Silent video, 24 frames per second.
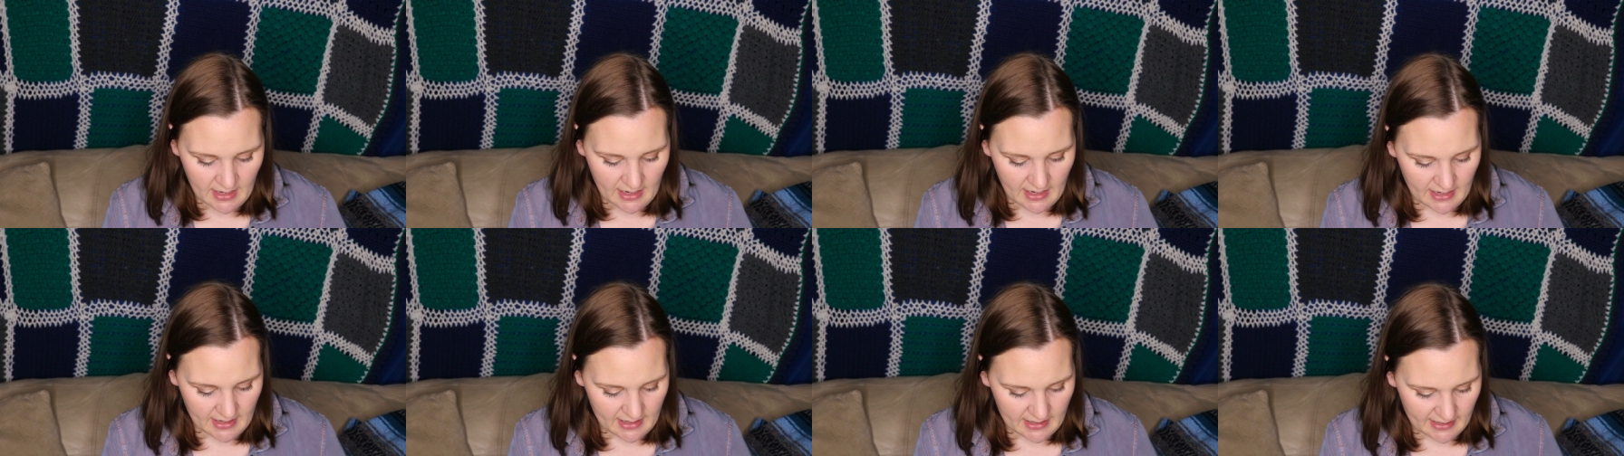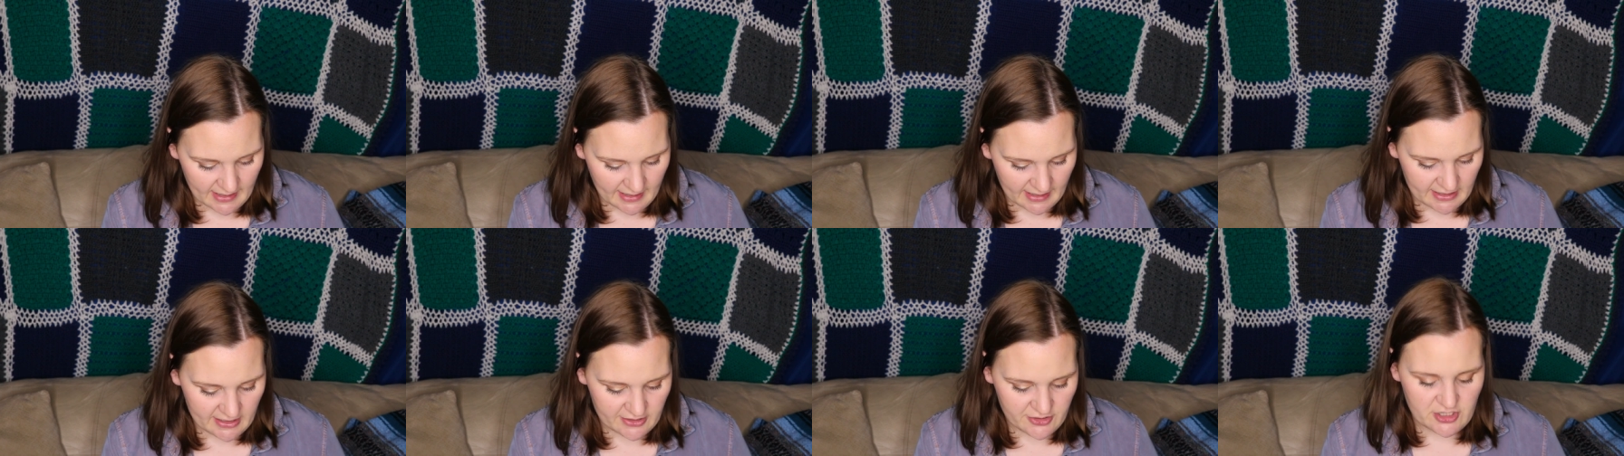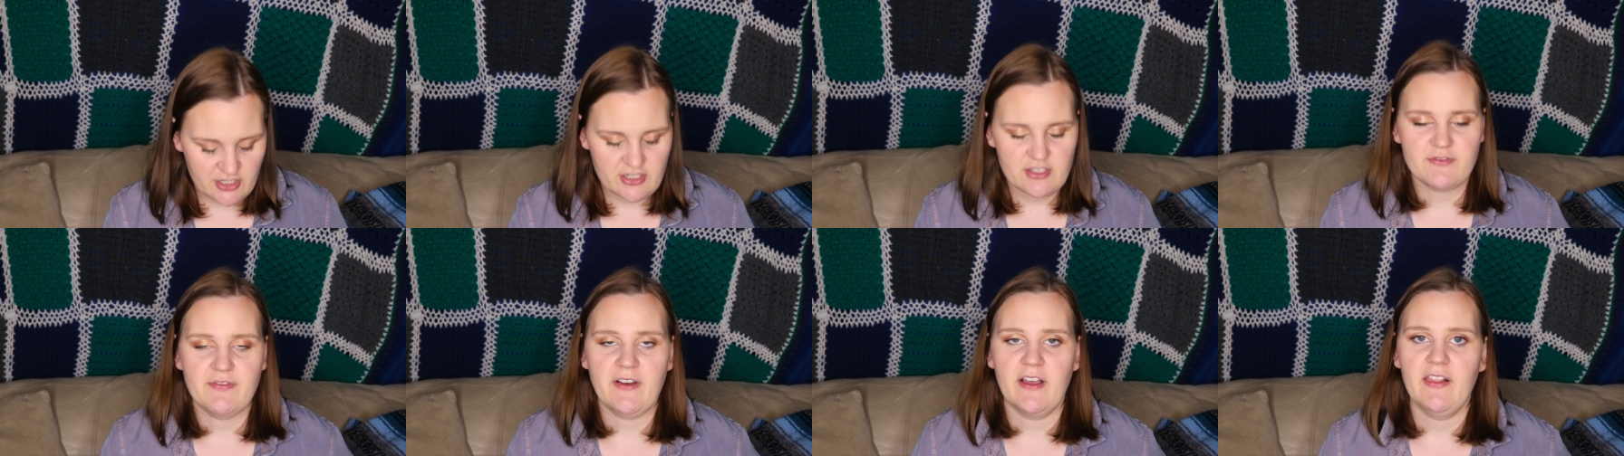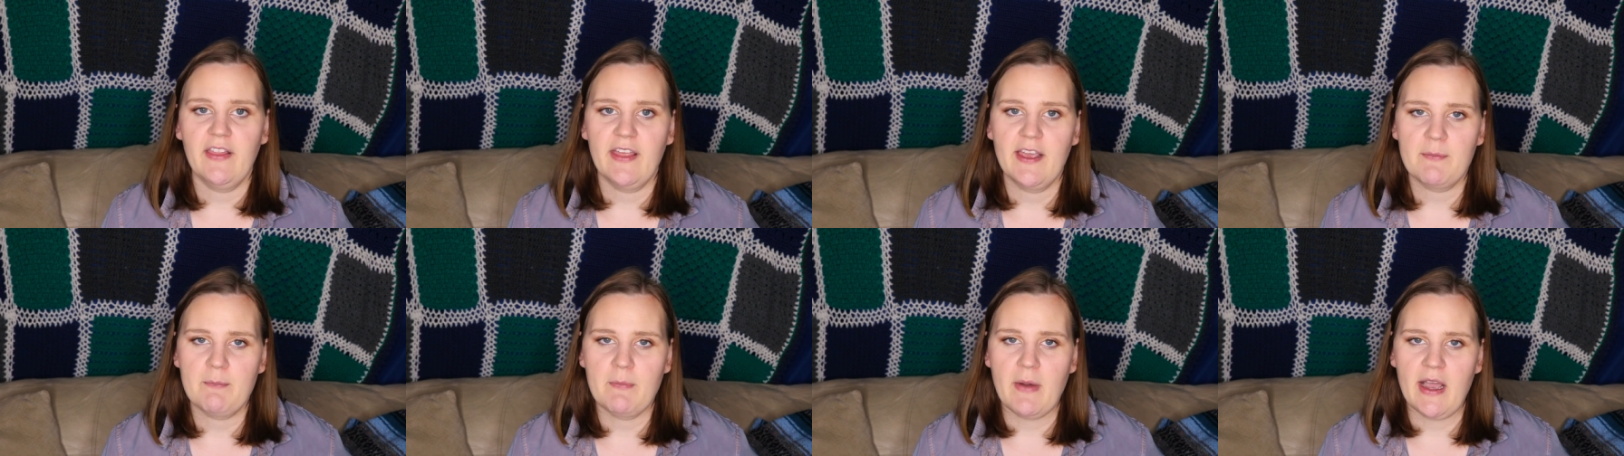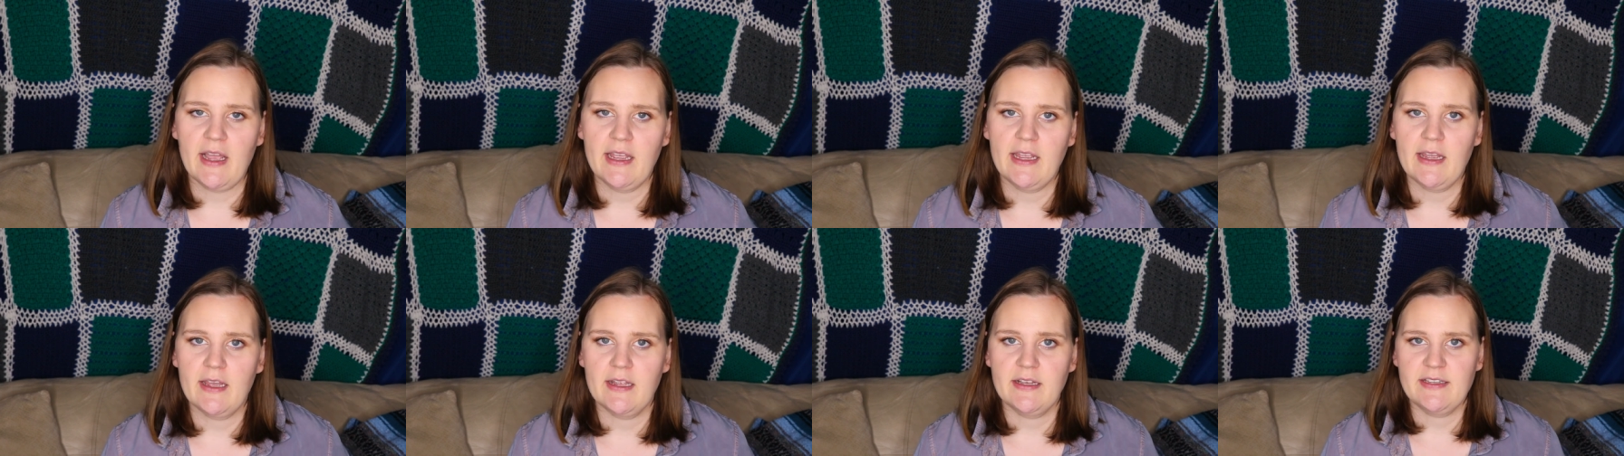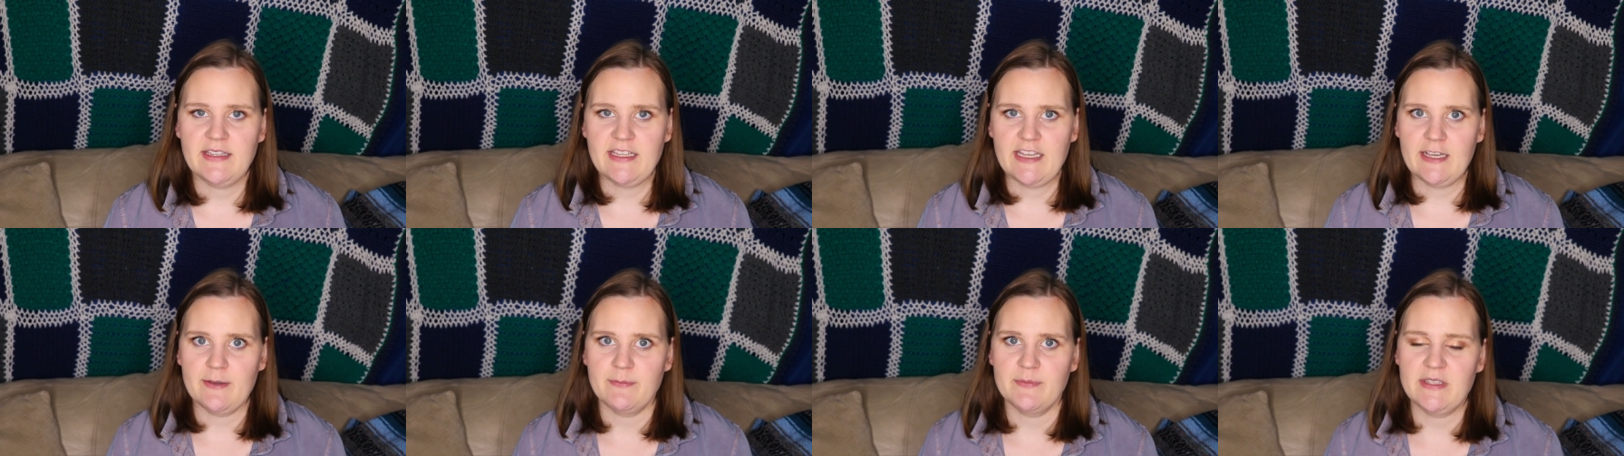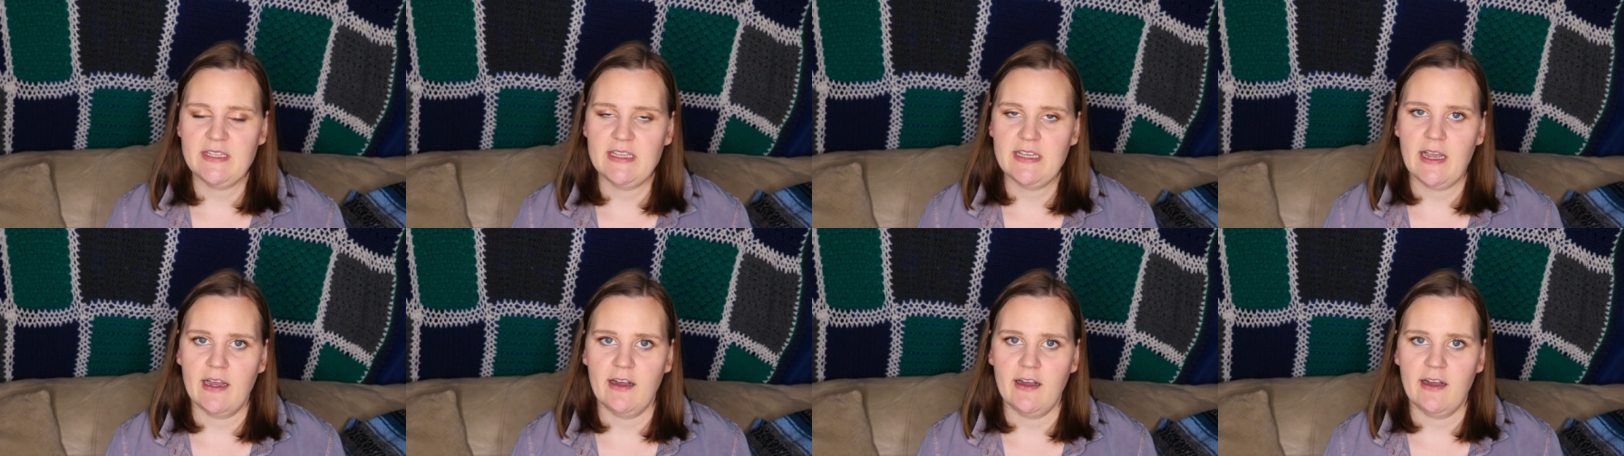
I just felt like my DMC